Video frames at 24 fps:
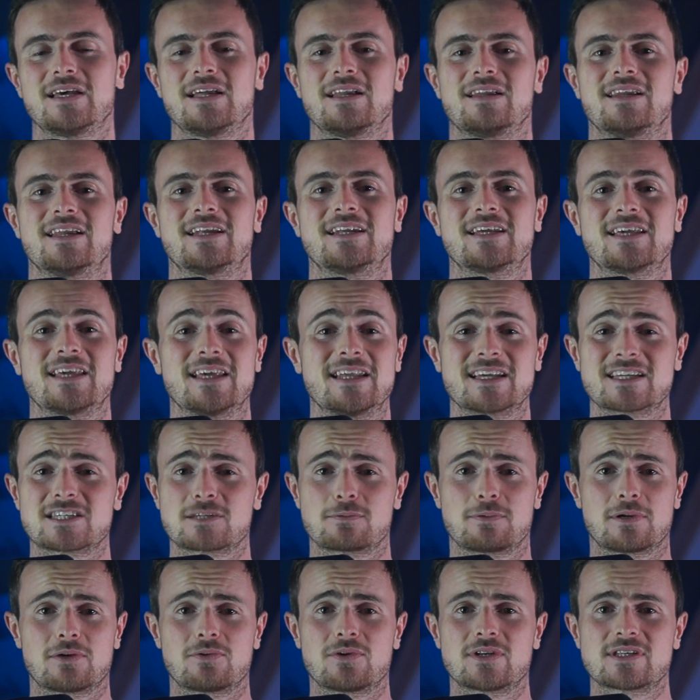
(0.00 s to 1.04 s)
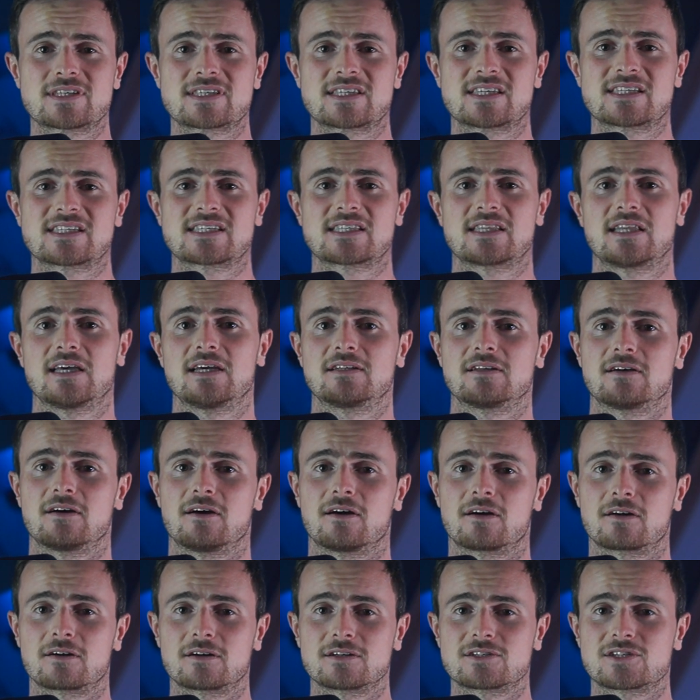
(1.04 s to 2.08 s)
Letting in experiences that
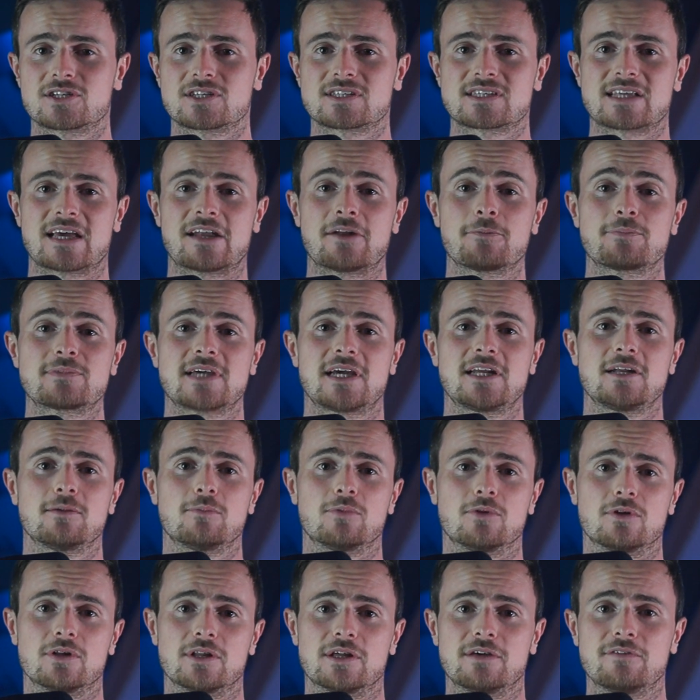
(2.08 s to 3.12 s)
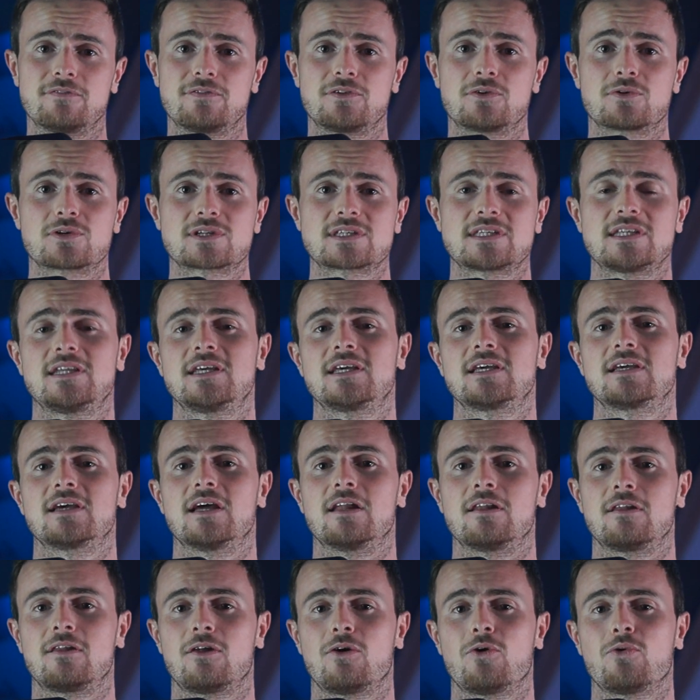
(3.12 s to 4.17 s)
are just unobtainable if you're sitting
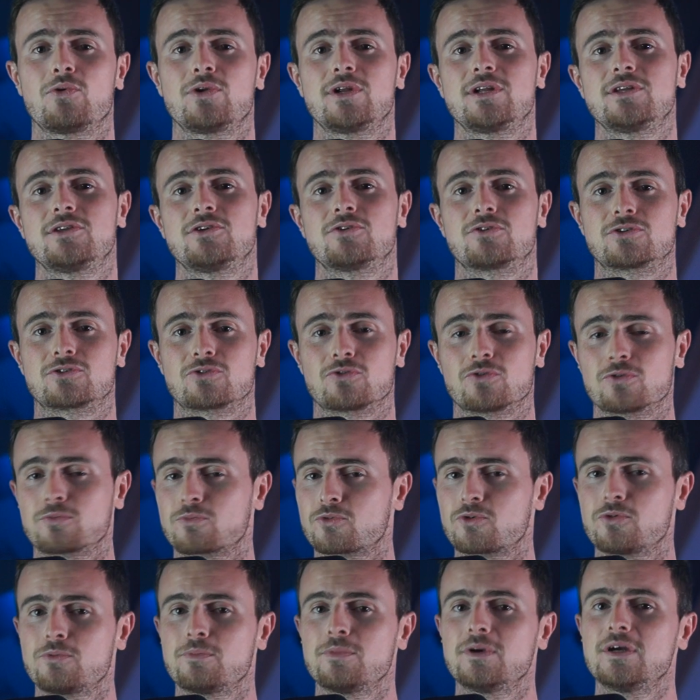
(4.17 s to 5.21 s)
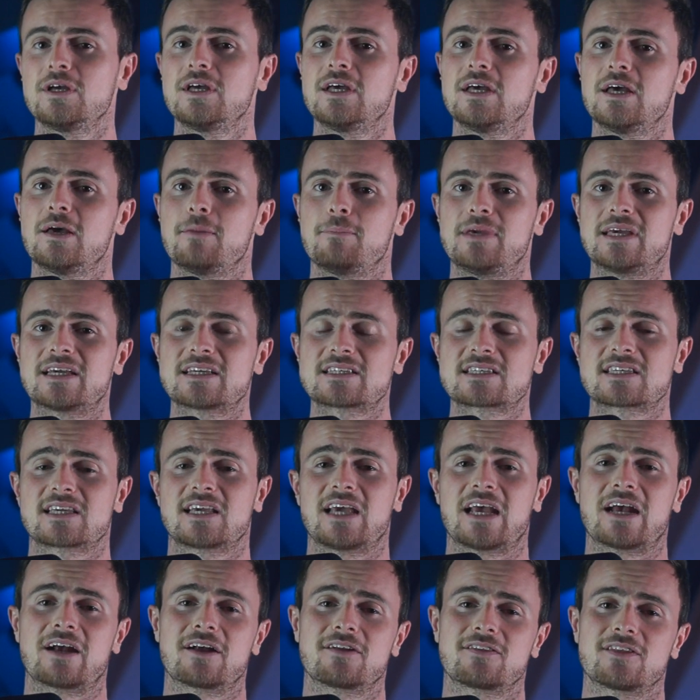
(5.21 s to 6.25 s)
alone in your dorm room, being
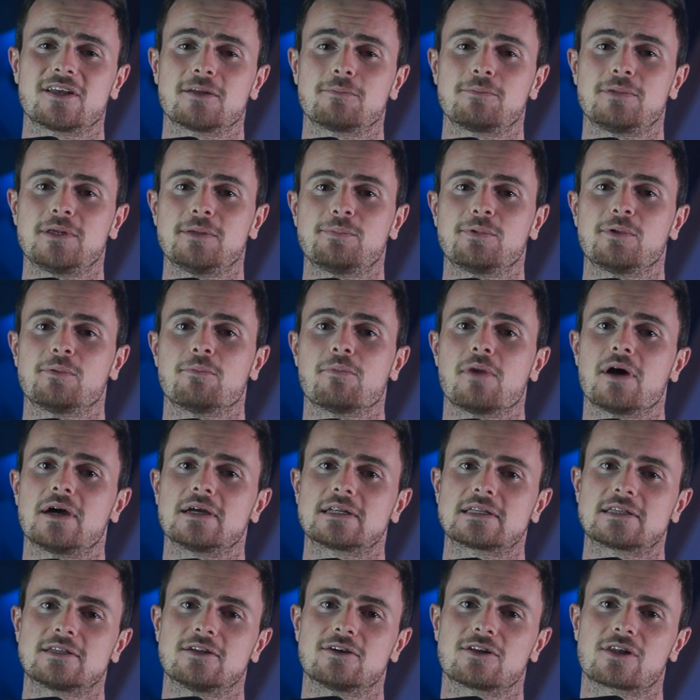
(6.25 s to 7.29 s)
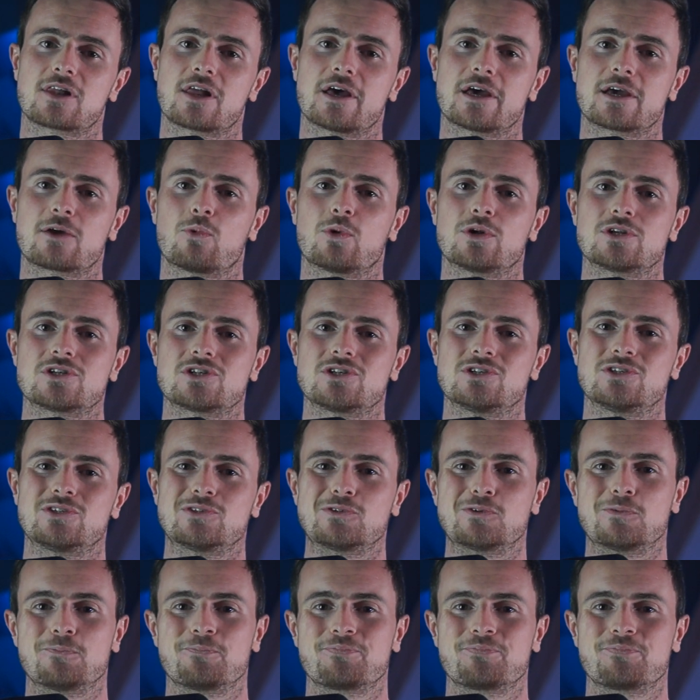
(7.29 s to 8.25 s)
scared that people might not like what you do.